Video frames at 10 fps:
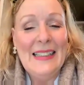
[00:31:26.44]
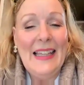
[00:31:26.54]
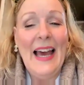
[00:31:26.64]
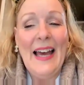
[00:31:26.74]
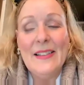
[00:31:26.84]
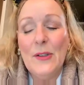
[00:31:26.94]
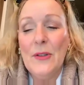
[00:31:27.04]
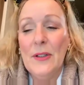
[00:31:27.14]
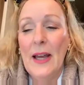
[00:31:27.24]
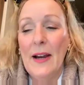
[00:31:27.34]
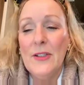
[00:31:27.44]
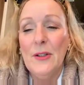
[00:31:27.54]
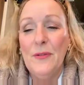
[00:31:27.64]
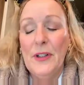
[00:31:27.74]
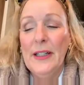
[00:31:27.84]
Yeah, so the cars
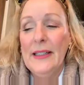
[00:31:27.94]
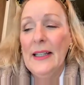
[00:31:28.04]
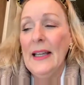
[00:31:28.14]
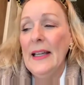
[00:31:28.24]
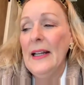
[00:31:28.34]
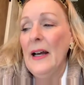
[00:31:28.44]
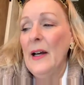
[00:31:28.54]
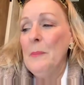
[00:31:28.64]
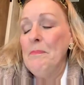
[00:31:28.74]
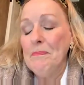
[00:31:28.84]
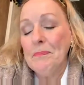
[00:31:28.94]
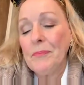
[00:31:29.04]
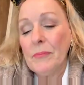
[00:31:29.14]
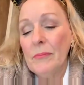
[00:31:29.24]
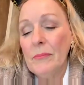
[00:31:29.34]
are fun. And
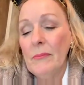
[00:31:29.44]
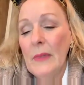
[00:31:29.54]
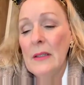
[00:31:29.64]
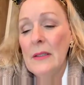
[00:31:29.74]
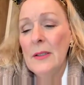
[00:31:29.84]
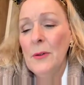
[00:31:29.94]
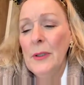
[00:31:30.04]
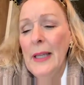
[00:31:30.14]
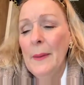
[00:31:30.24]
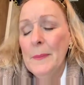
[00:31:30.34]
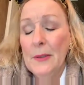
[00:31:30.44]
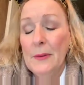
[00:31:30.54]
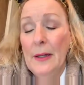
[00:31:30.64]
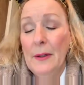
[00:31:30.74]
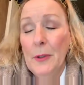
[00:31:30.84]
so yeah, so
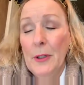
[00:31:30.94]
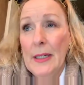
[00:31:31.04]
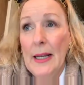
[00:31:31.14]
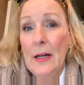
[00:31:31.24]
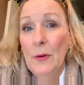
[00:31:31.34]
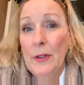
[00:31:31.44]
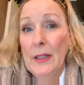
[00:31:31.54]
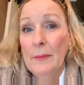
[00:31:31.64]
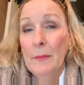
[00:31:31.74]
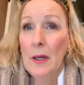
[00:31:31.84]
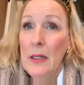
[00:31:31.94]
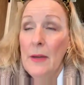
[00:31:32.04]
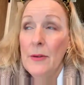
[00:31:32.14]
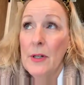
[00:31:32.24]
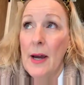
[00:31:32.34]
now I'm working on earning
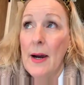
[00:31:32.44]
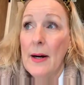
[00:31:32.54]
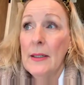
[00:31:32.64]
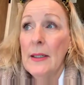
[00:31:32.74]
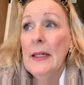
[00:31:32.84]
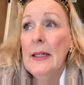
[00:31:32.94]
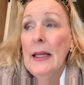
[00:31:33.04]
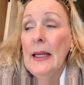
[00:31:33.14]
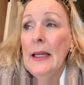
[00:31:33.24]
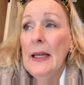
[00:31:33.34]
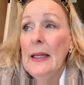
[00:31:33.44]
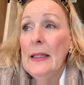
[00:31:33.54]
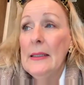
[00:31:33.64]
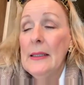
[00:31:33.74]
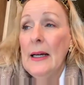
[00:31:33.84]
another car.
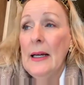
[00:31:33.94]
And